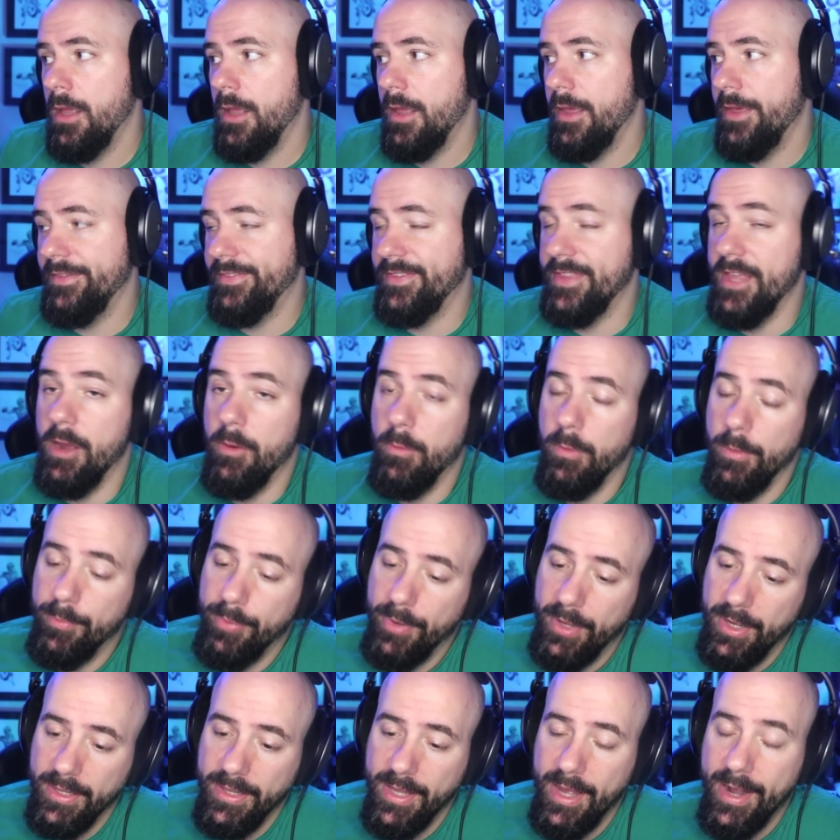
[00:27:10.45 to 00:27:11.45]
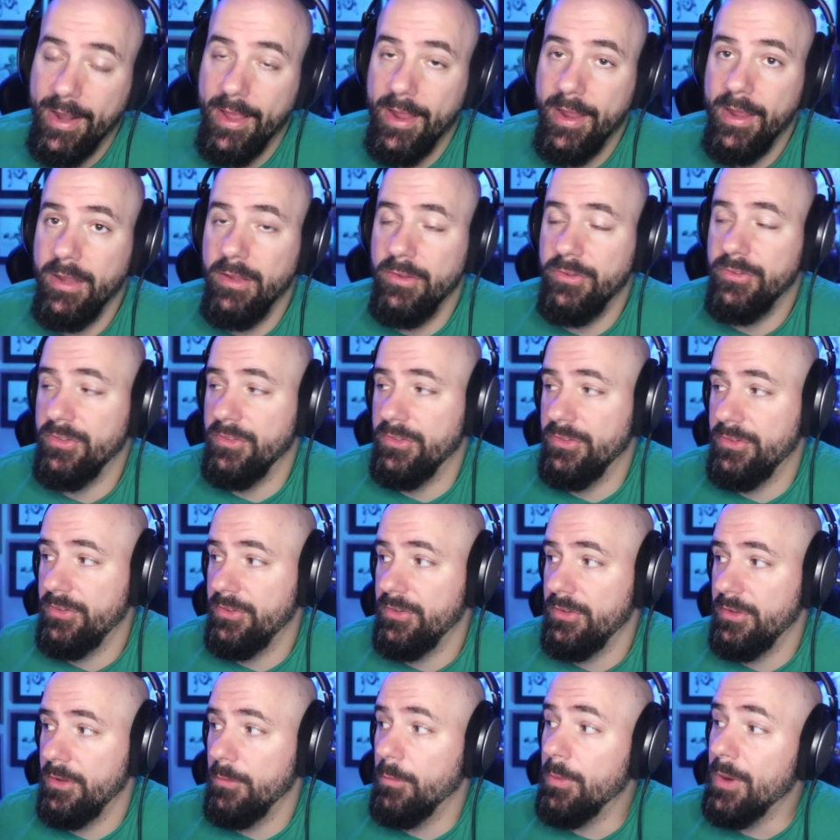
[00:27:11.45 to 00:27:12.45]
is that we play a lot of Asians.
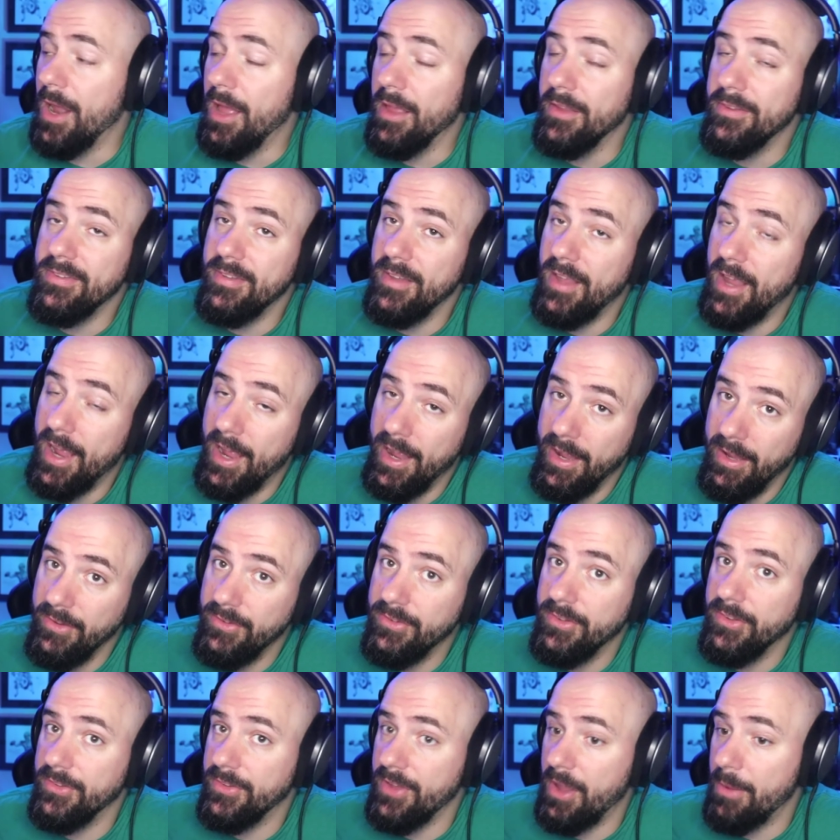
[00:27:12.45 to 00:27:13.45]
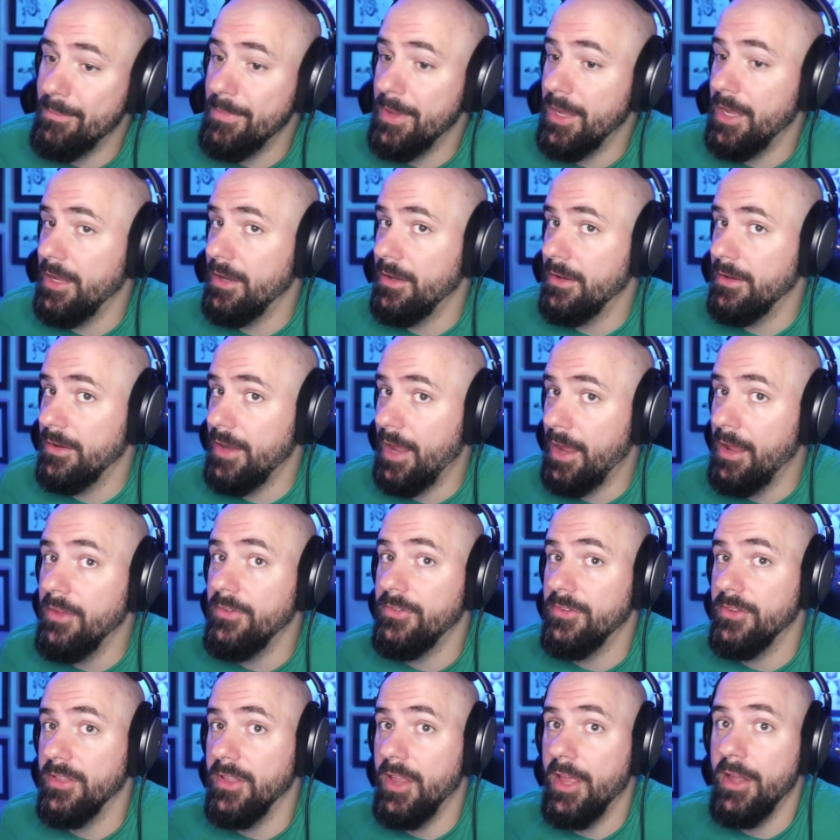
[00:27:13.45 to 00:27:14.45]
When I say Asians, I mean
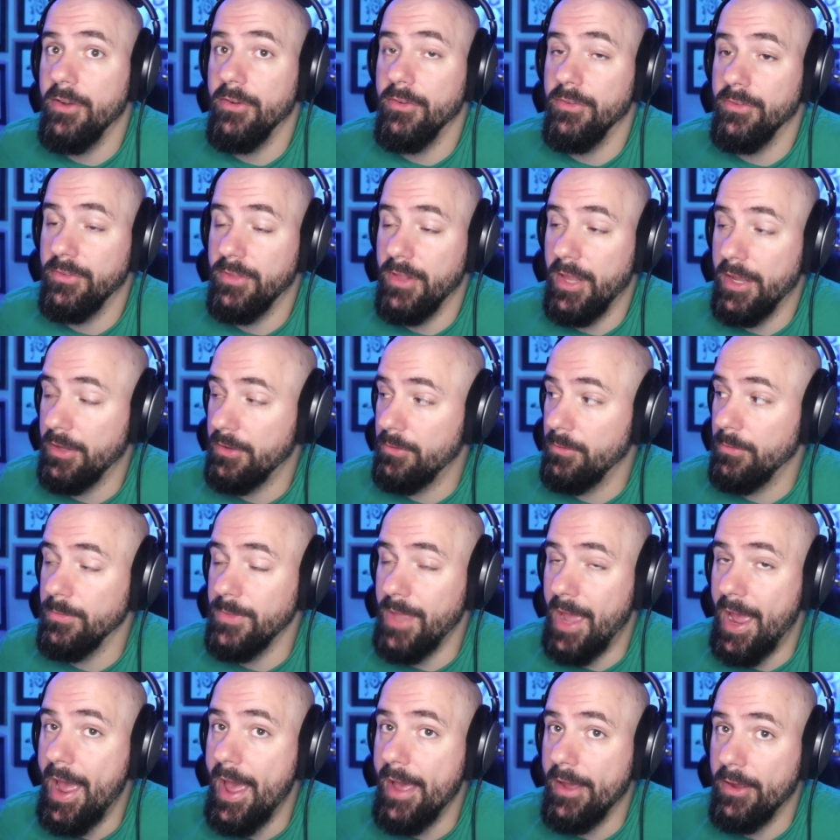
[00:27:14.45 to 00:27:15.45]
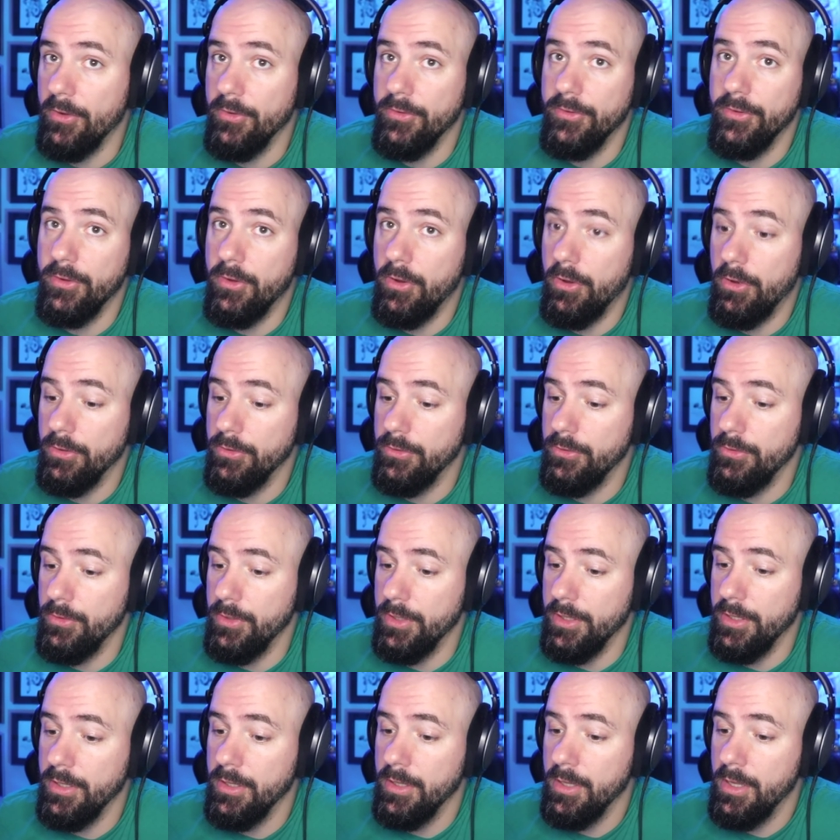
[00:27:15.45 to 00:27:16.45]
Asian letters, like the hackers in Call of
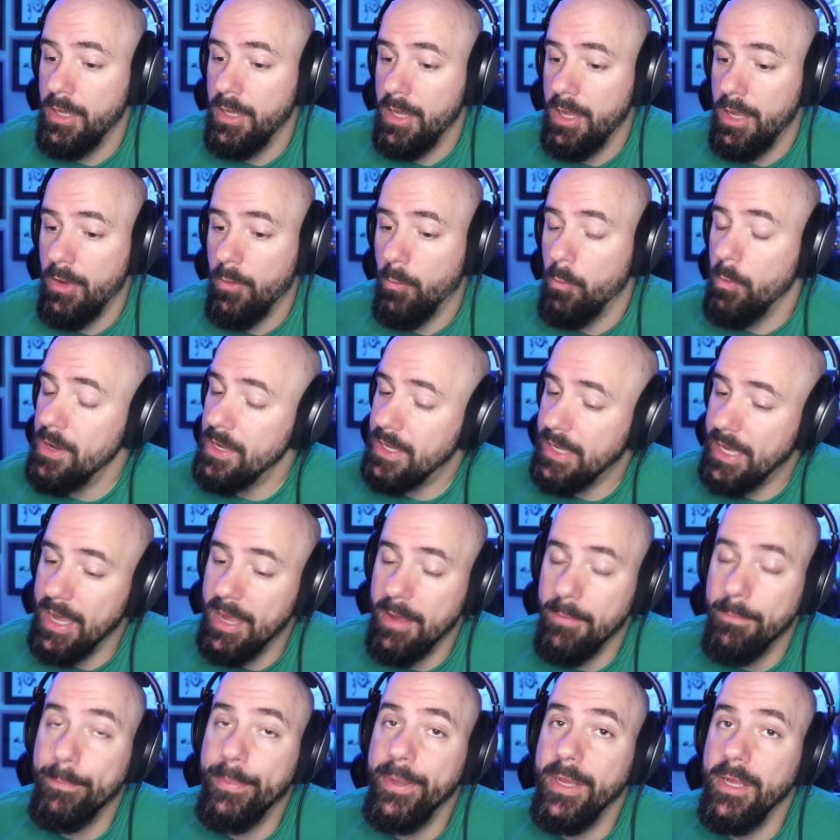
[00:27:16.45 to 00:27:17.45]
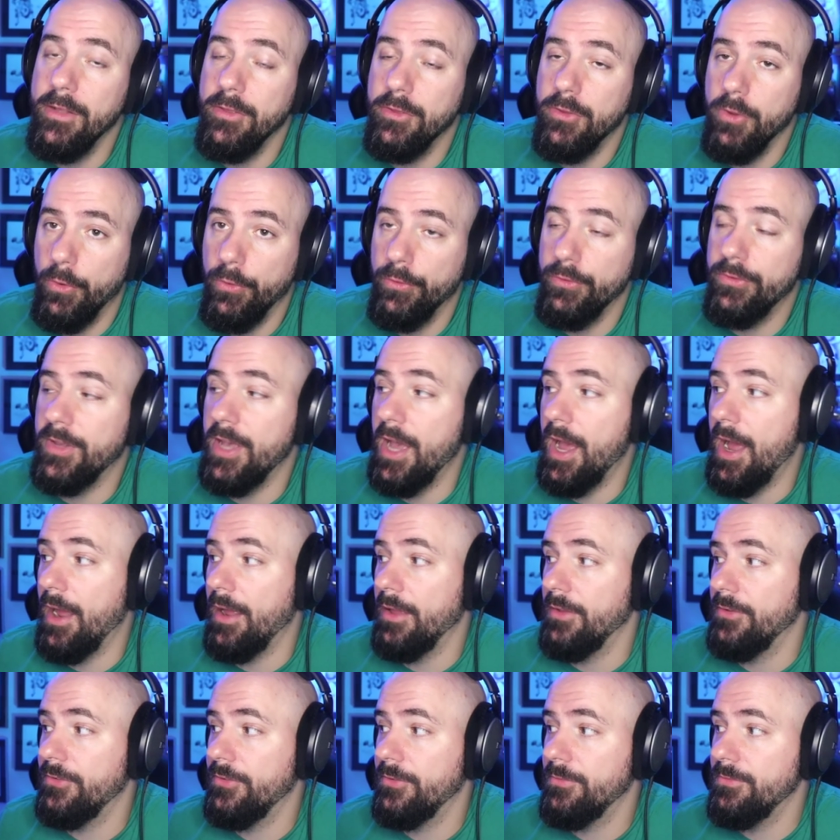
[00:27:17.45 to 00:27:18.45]
Duty. We can't beat those
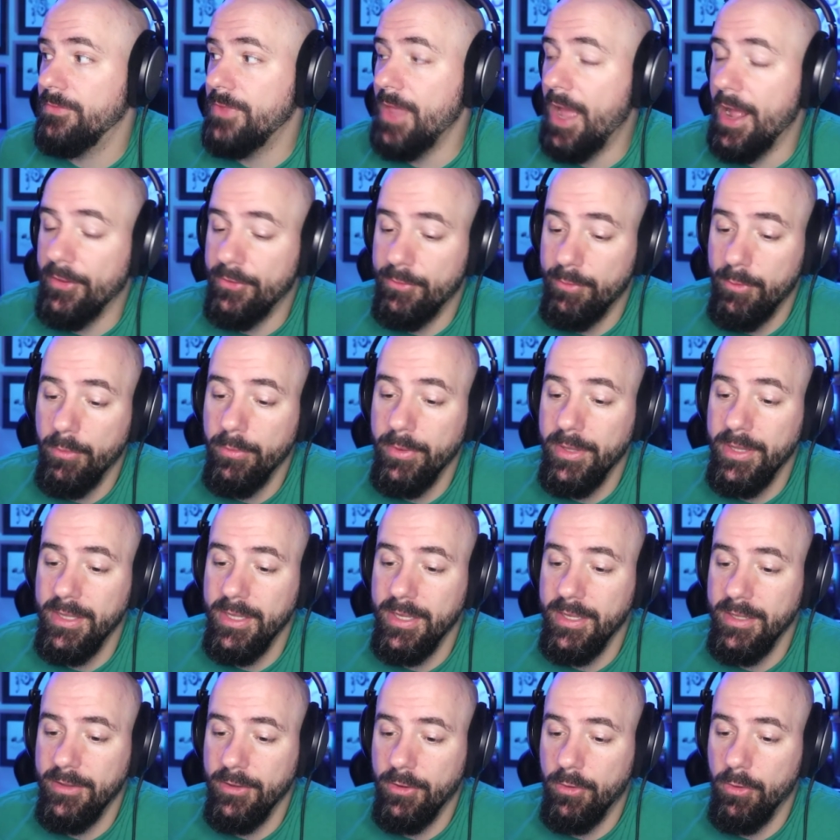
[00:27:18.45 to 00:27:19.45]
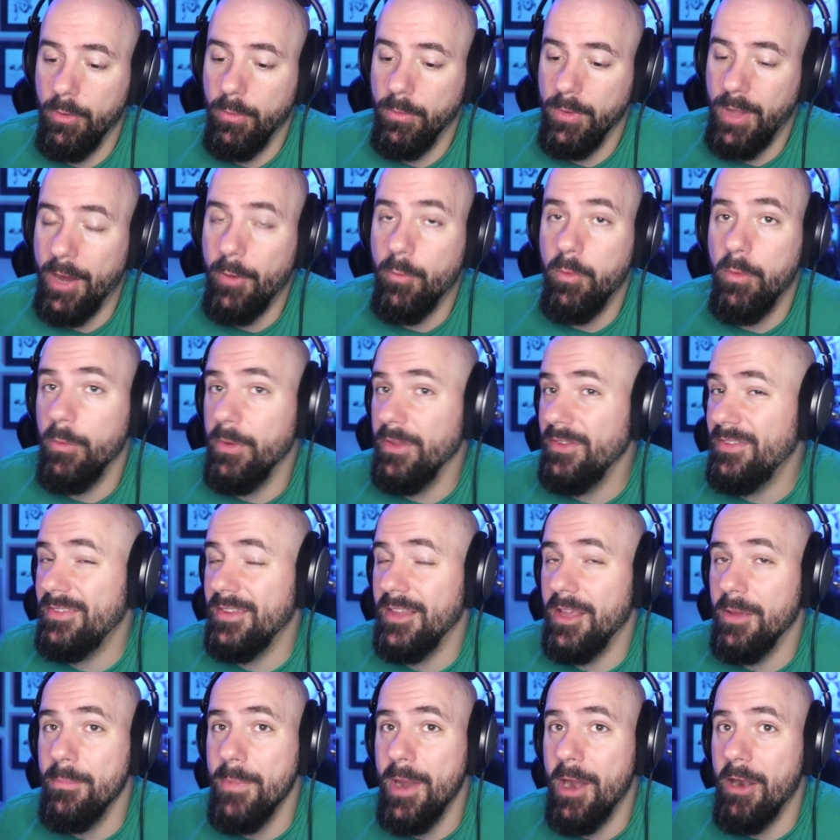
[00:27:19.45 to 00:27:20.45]
guys. That's what we need to go. Like when we
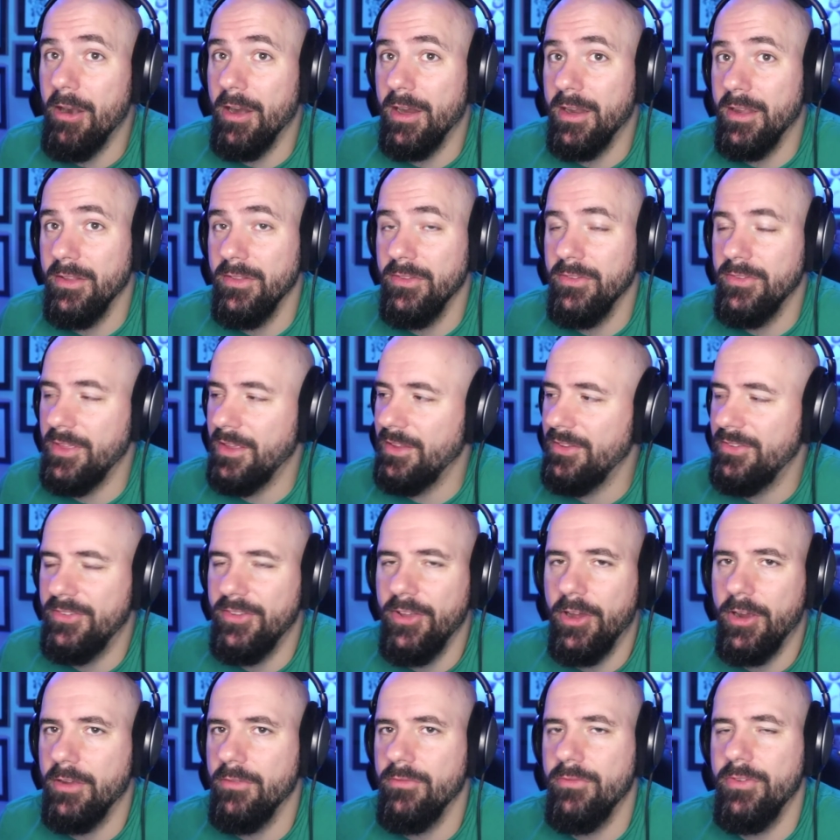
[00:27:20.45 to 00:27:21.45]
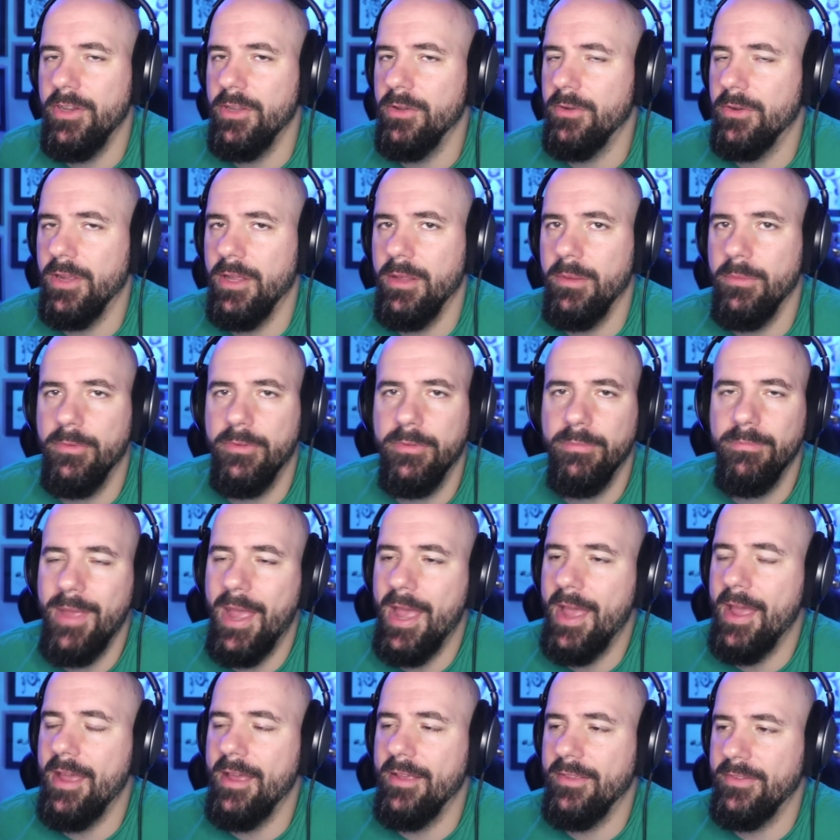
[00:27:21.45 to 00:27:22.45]
see Americans, they suck at video games.
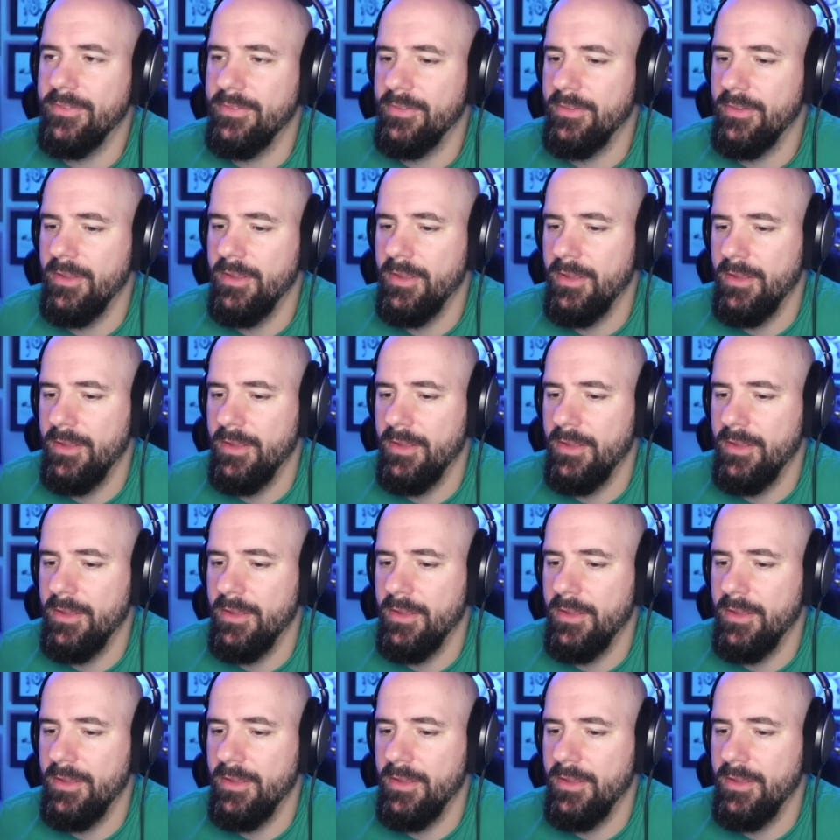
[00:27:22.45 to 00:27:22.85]
Ass.